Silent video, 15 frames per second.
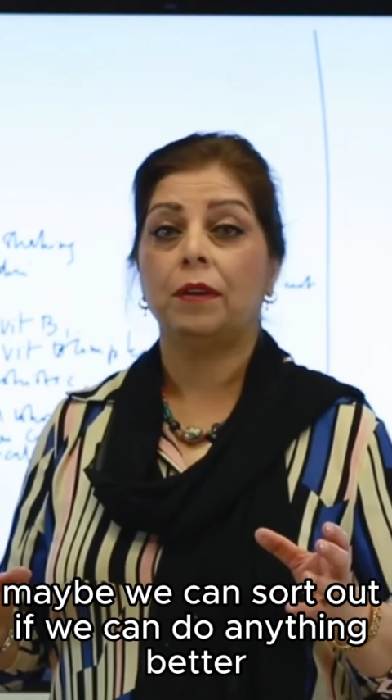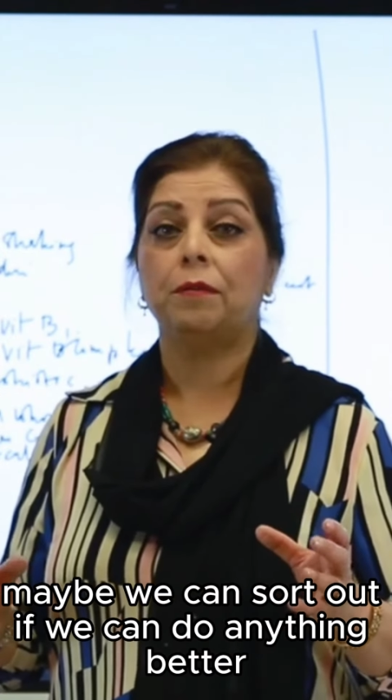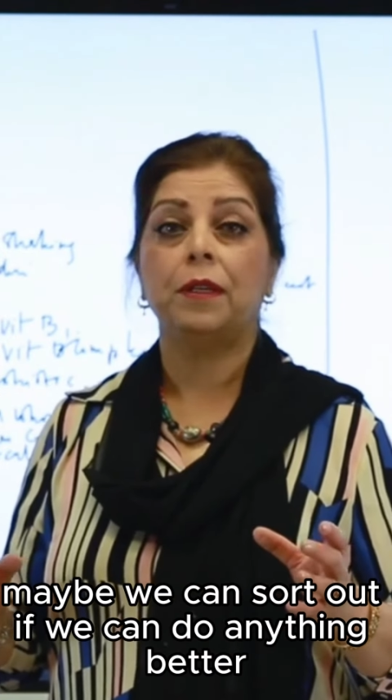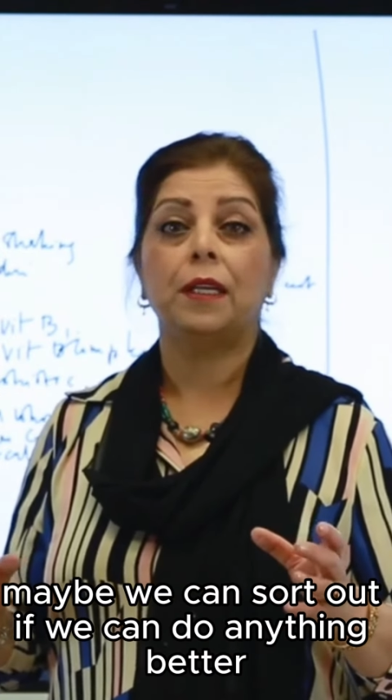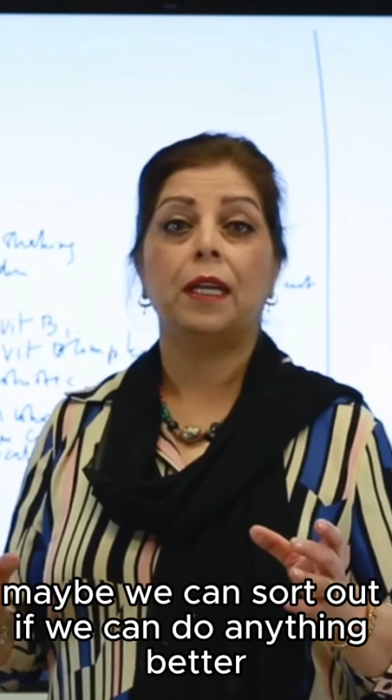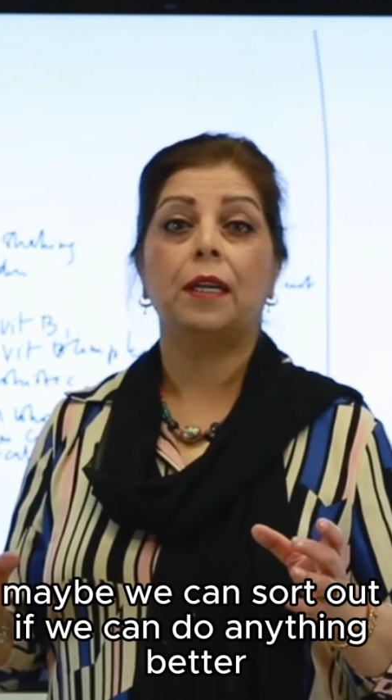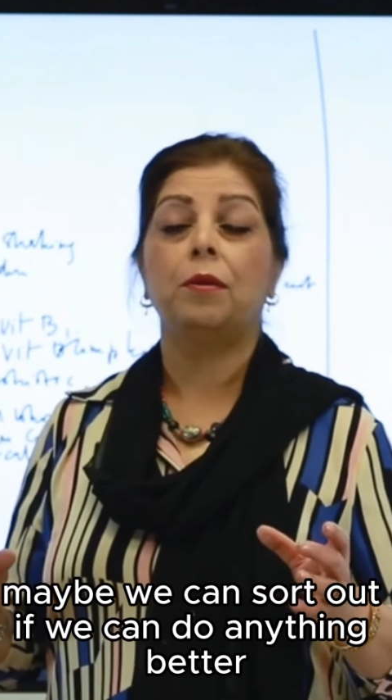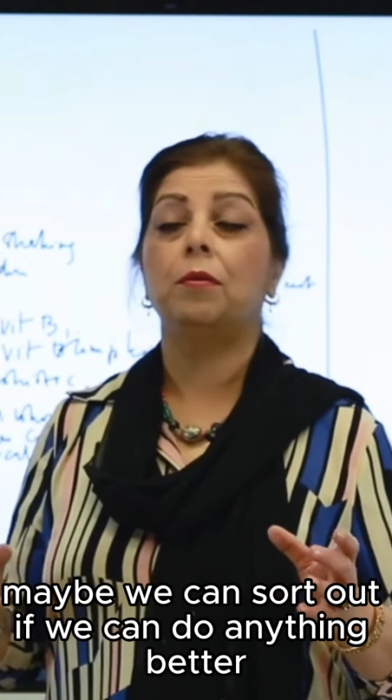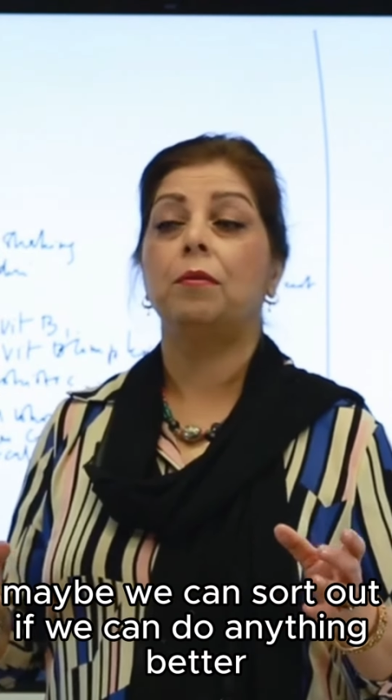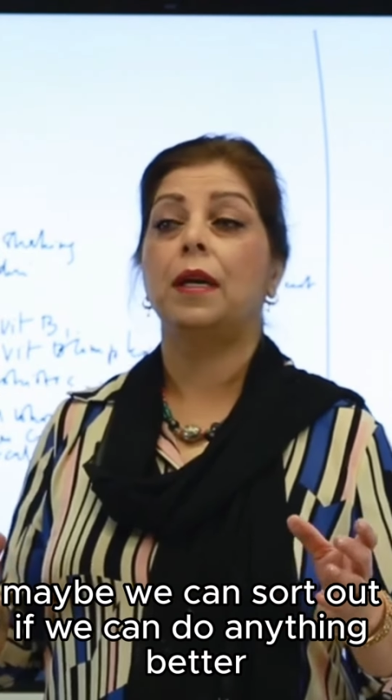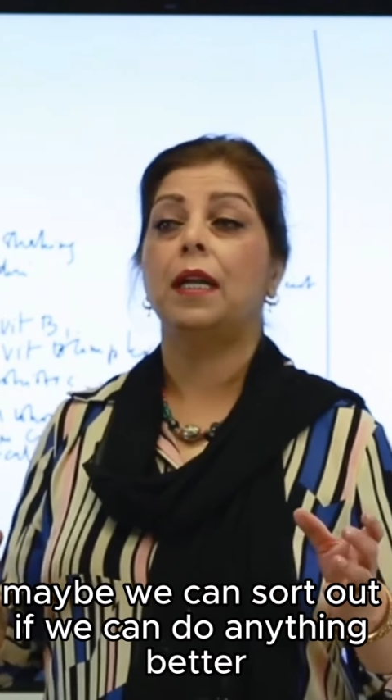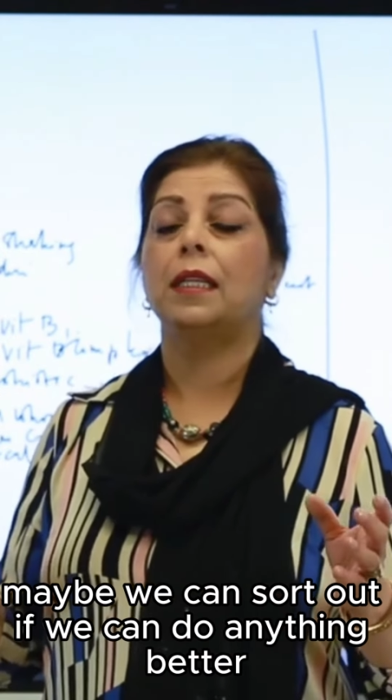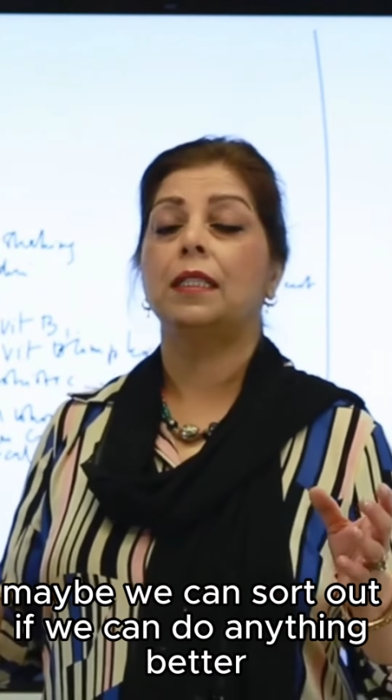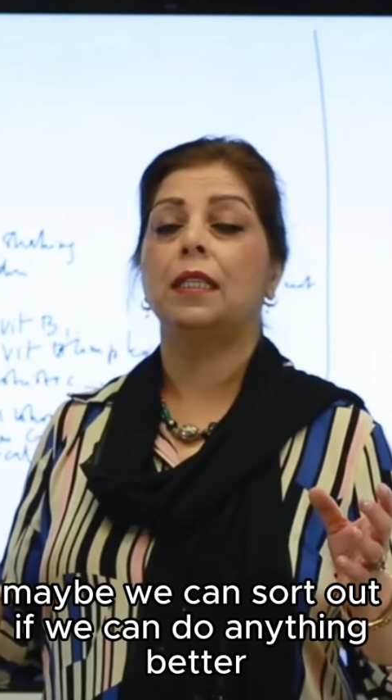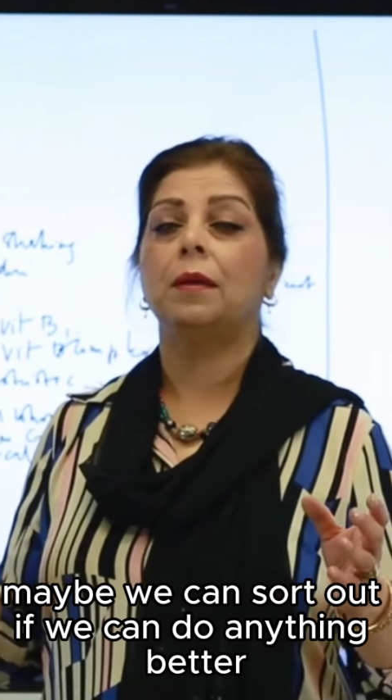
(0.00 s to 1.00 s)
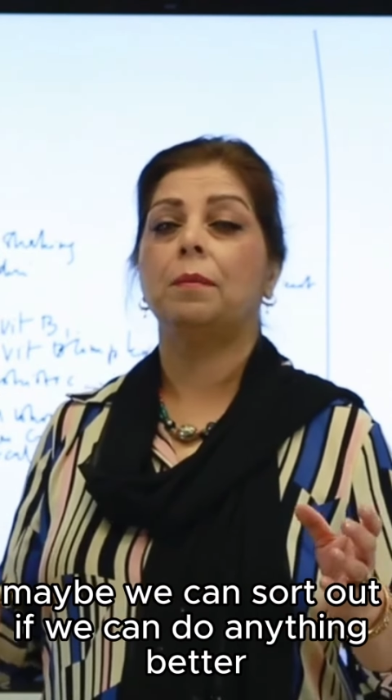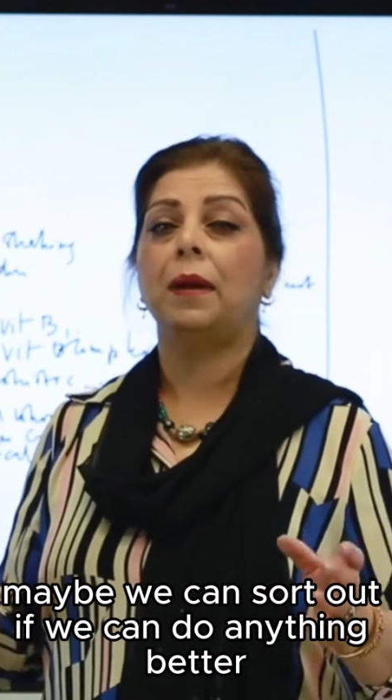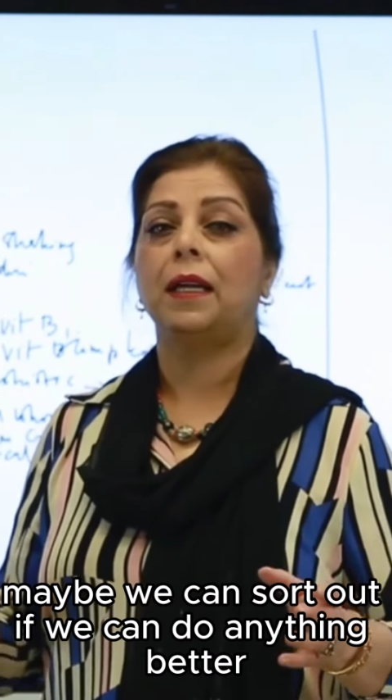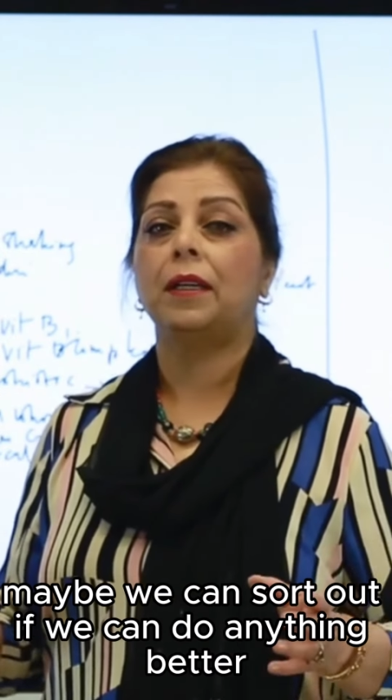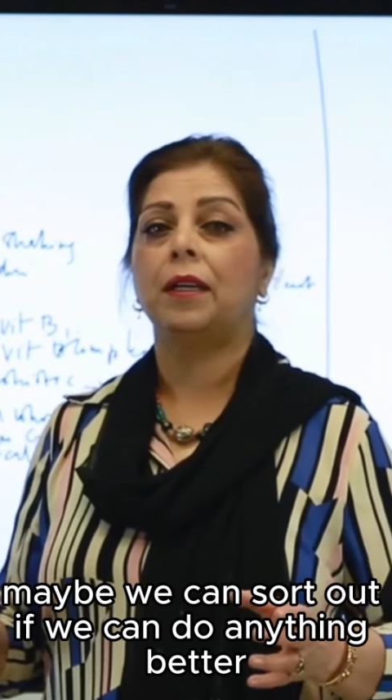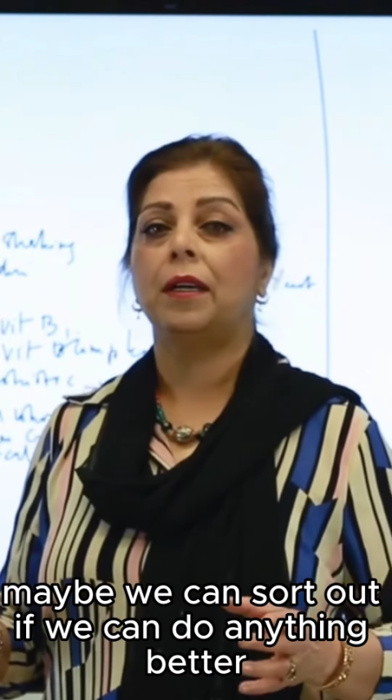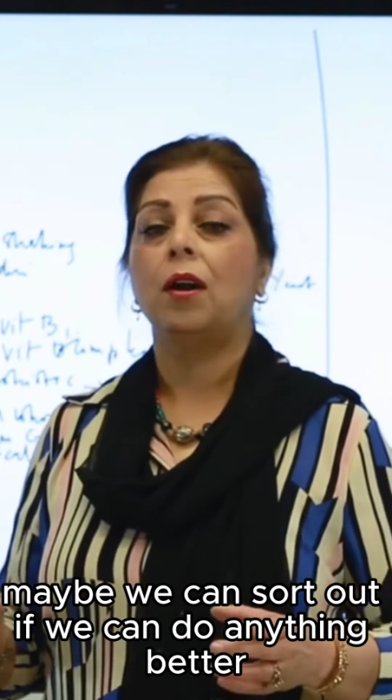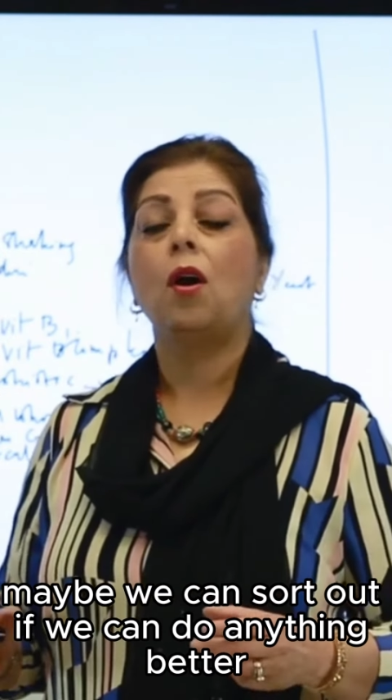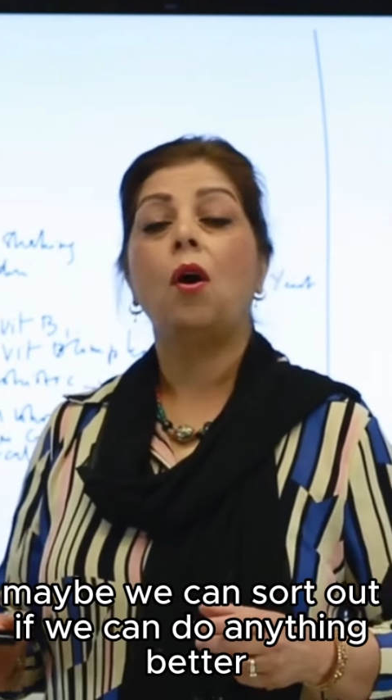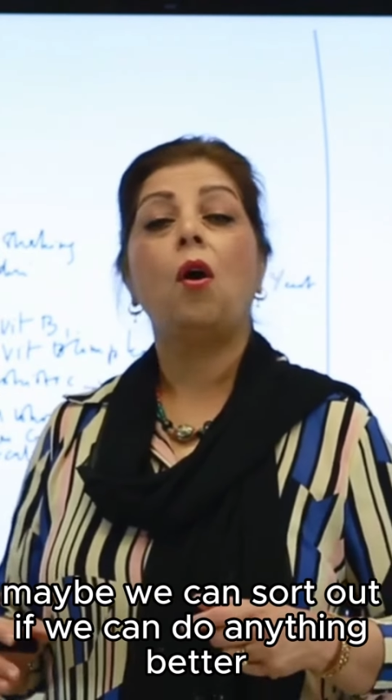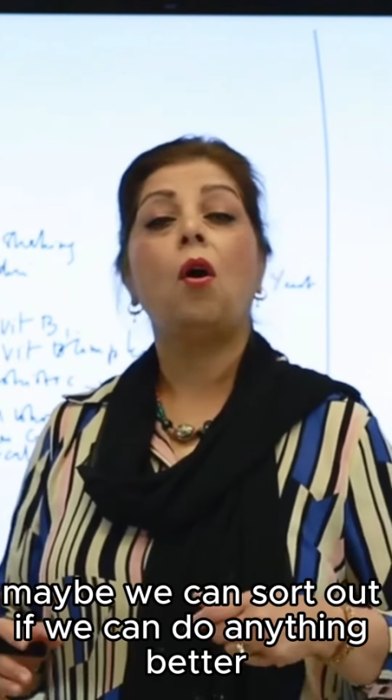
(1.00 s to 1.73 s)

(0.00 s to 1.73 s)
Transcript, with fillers: if we can do anything better.